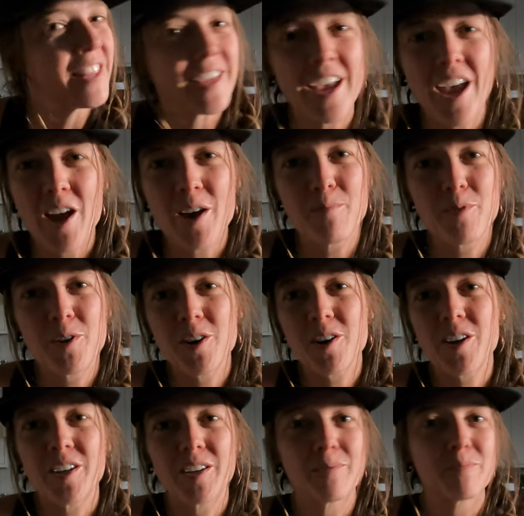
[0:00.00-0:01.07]
and the
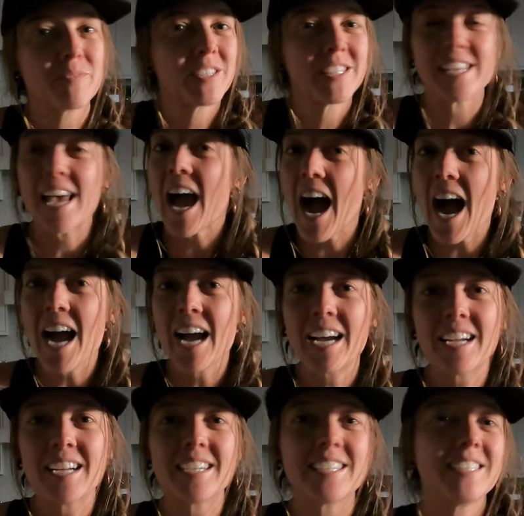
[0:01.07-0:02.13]
camper and say hi
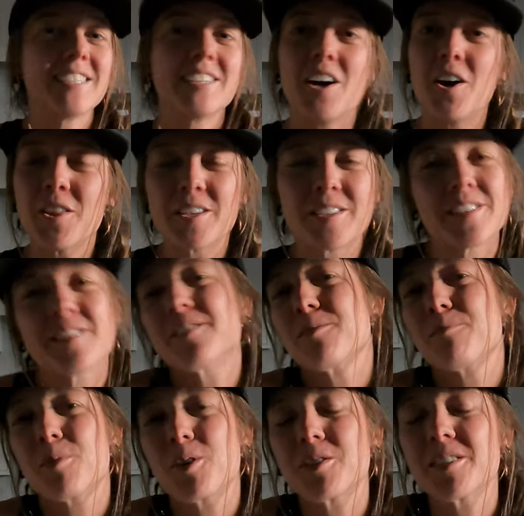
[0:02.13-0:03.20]
and all these things
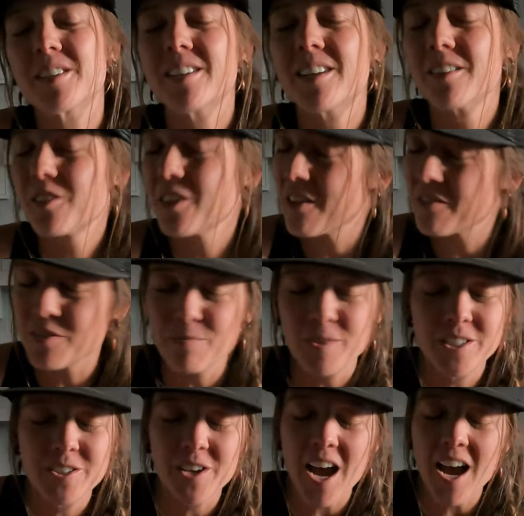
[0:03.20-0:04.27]
in person. I'd love to
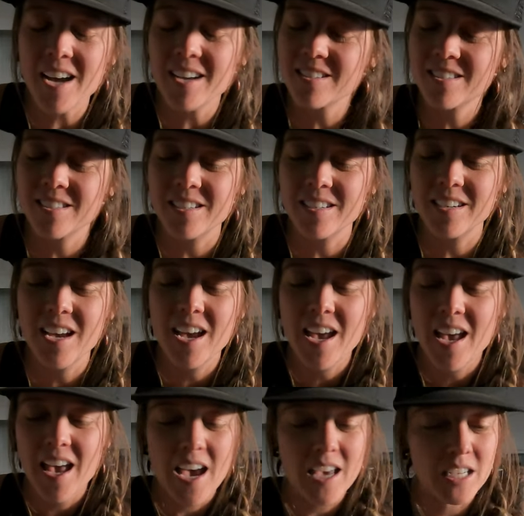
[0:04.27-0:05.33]
meet you guys. And
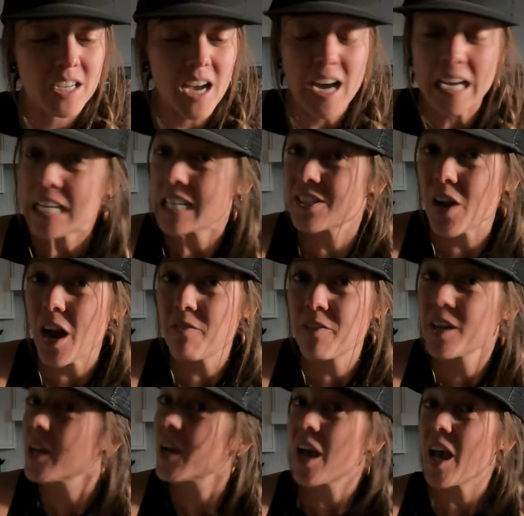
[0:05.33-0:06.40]
I guess they're
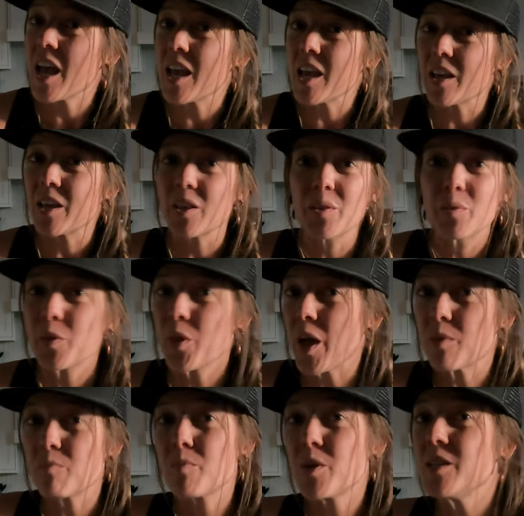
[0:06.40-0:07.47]
having a
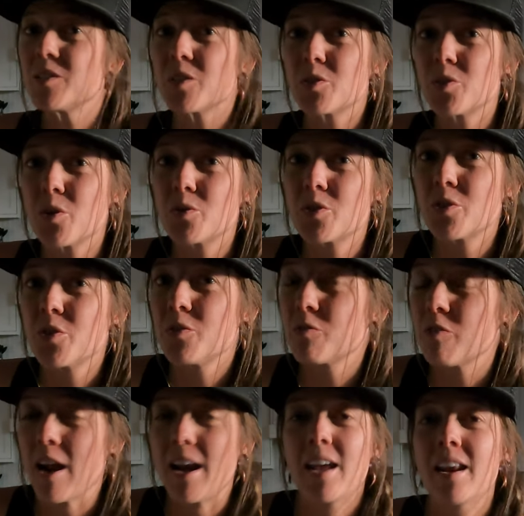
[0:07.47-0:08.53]
like pizza social
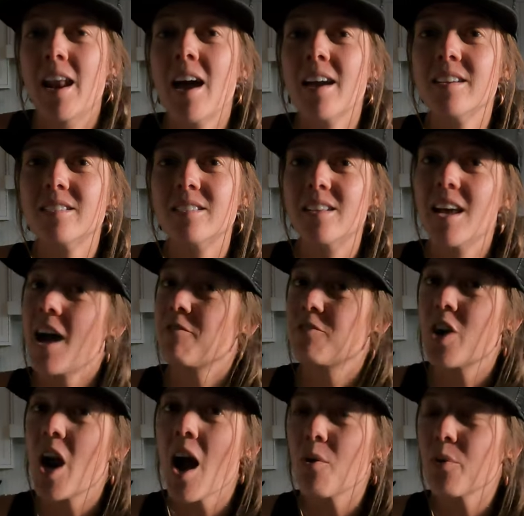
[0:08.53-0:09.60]
Friday night
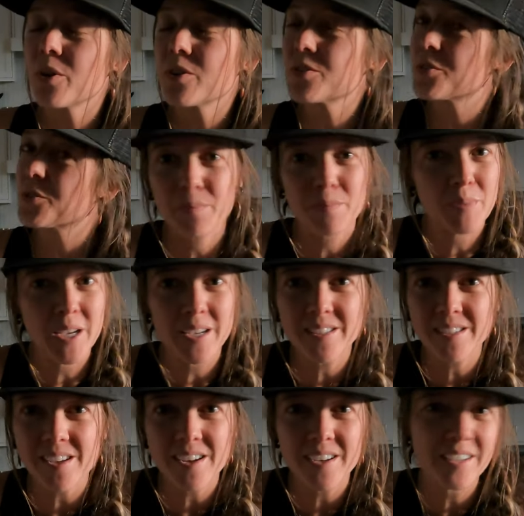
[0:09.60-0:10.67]
after hours.
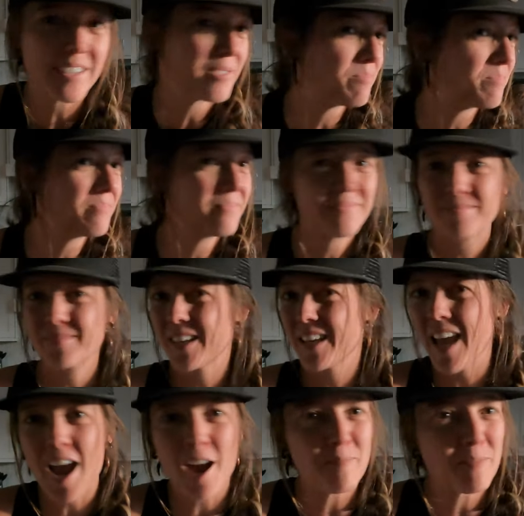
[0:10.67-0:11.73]
Pizza,
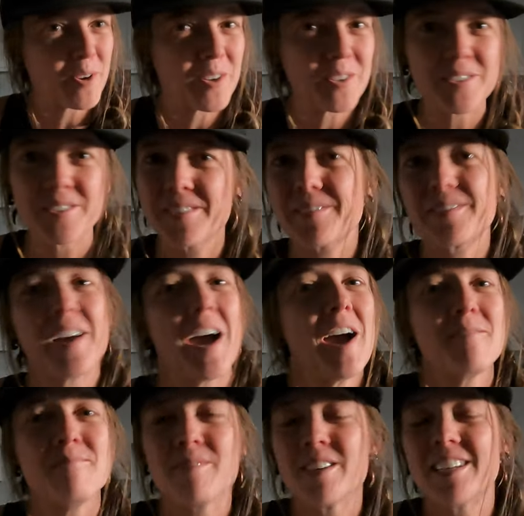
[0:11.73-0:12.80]
campers,
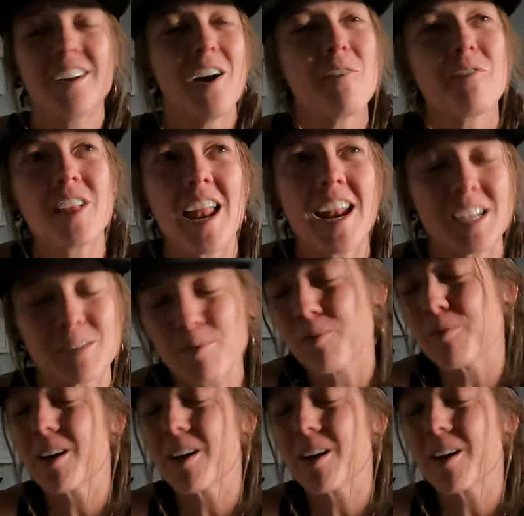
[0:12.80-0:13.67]
I mean, Overland Expo